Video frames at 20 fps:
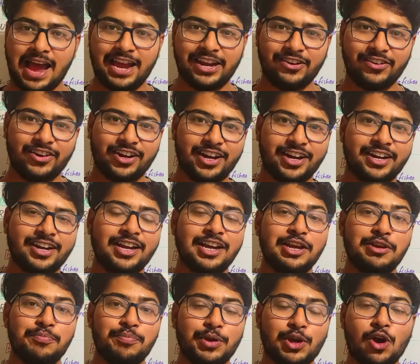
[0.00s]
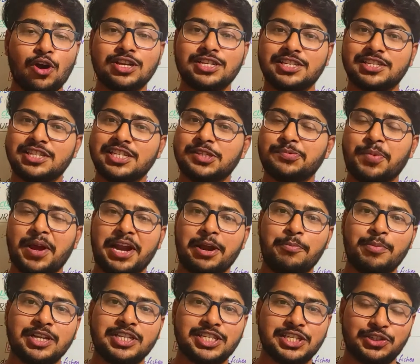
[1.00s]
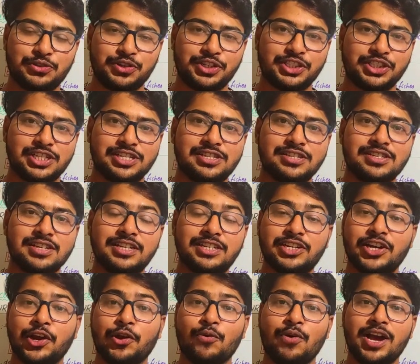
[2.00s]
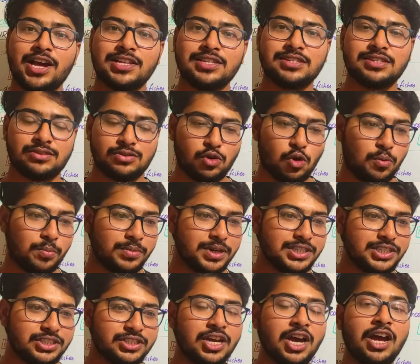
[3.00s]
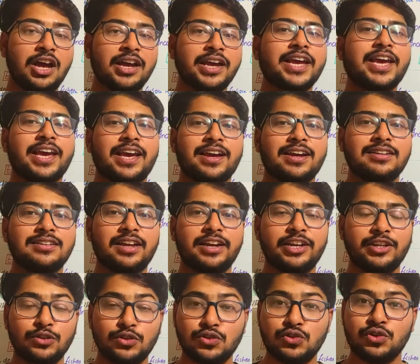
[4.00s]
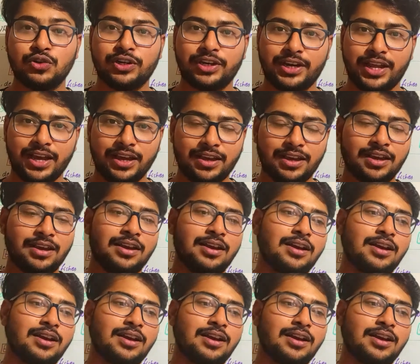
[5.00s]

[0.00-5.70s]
hydrated, because in this pandemic situations it requires so much care that you should take